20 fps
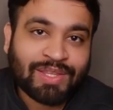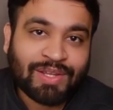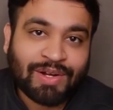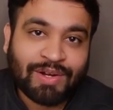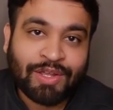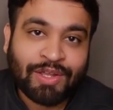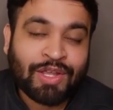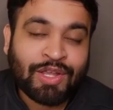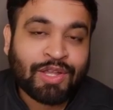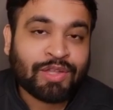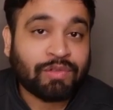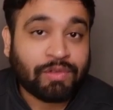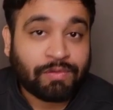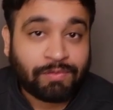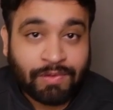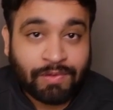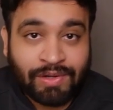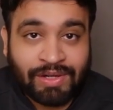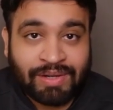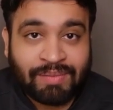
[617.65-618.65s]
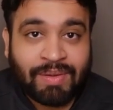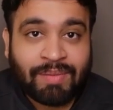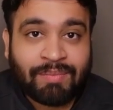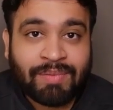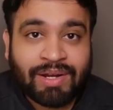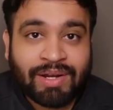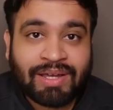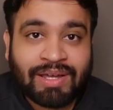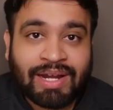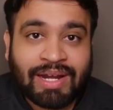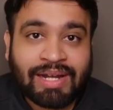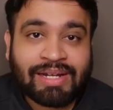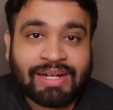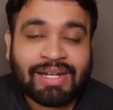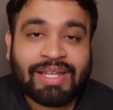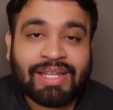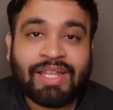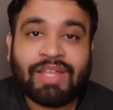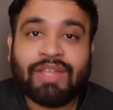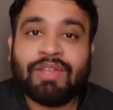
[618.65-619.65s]
So if you remember correctly,
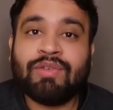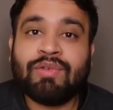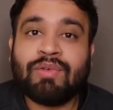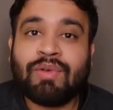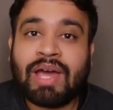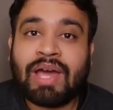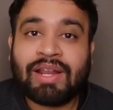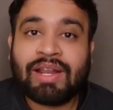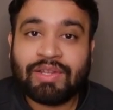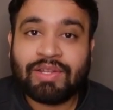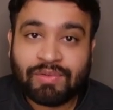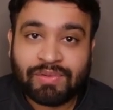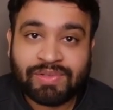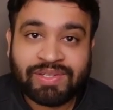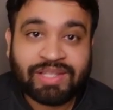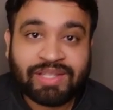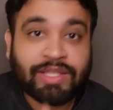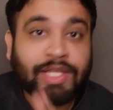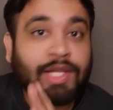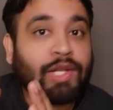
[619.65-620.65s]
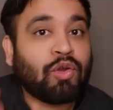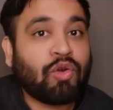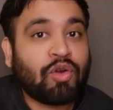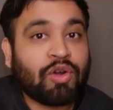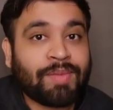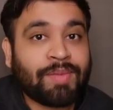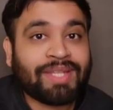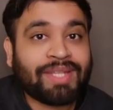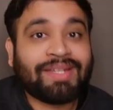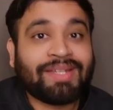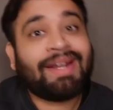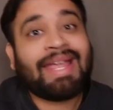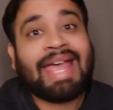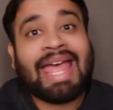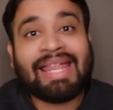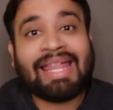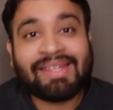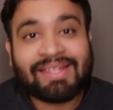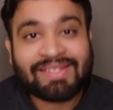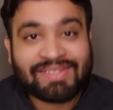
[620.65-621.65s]
you are using the load method and the
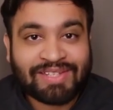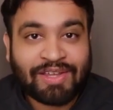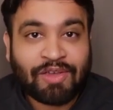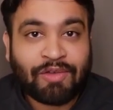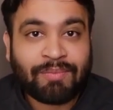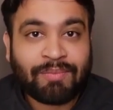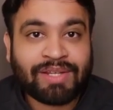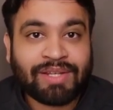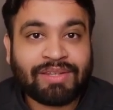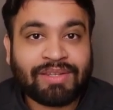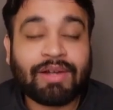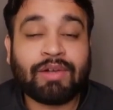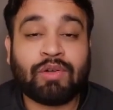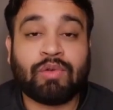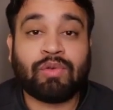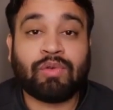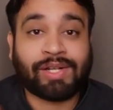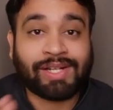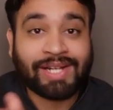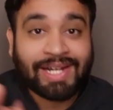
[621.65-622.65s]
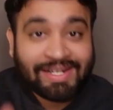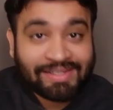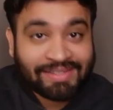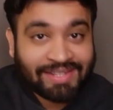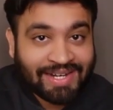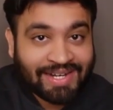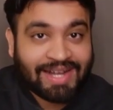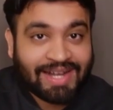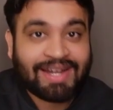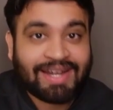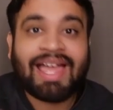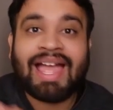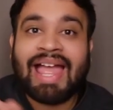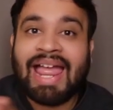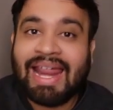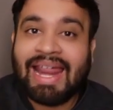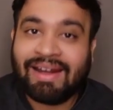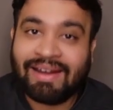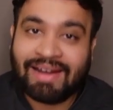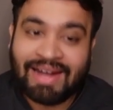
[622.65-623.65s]
save method to read the data and
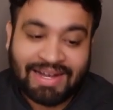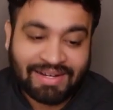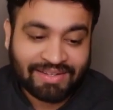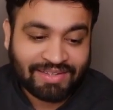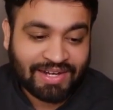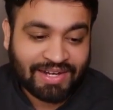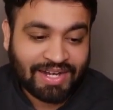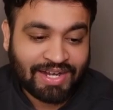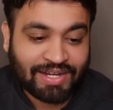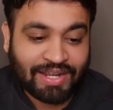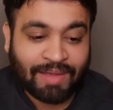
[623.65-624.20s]
write the data.